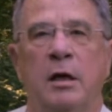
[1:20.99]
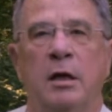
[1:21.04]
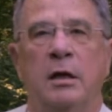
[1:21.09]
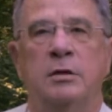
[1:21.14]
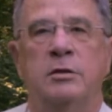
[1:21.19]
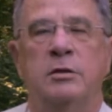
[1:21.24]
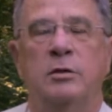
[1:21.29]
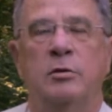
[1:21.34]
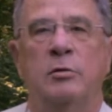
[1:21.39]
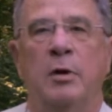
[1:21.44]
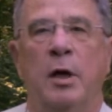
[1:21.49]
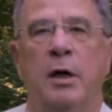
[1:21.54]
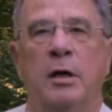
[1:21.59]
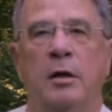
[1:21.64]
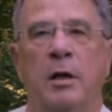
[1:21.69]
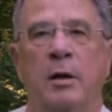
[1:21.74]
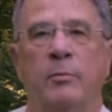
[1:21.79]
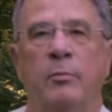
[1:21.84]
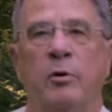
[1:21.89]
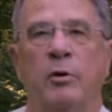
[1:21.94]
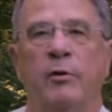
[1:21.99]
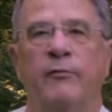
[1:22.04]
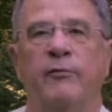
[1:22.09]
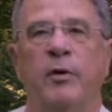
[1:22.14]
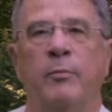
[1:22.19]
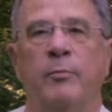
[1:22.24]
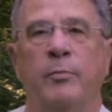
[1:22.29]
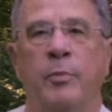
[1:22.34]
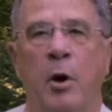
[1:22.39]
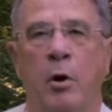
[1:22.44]
into a number
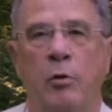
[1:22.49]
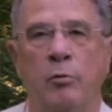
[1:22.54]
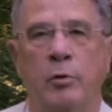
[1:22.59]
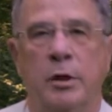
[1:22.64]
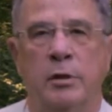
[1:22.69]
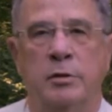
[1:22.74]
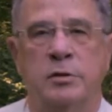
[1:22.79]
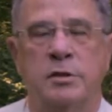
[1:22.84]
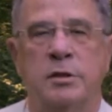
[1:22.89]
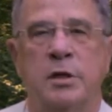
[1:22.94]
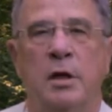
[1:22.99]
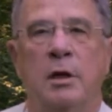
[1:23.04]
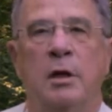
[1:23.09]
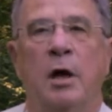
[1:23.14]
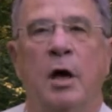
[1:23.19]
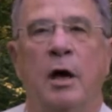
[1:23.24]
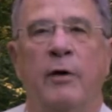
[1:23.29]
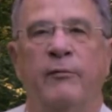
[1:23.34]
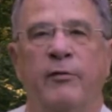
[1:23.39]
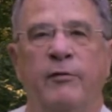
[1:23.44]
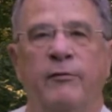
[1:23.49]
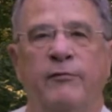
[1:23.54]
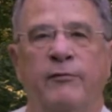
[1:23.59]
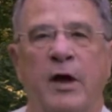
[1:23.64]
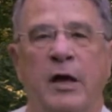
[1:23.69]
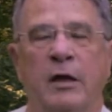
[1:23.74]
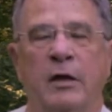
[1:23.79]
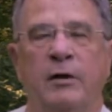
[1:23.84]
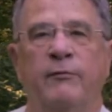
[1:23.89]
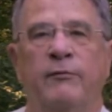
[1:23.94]
of components of
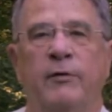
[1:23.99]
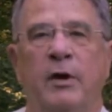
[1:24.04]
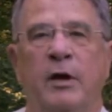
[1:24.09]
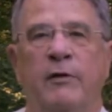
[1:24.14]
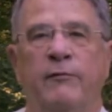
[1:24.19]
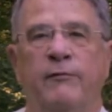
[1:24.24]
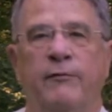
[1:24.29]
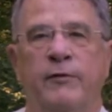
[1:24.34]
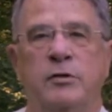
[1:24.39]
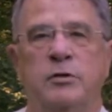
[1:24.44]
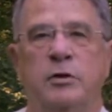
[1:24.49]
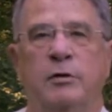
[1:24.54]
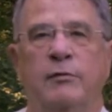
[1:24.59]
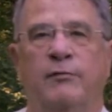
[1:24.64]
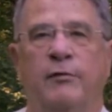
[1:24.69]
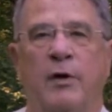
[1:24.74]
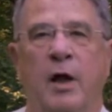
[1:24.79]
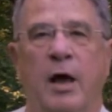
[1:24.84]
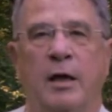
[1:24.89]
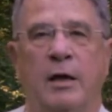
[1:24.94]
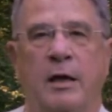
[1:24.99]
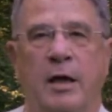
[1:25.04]
effective and efficient fly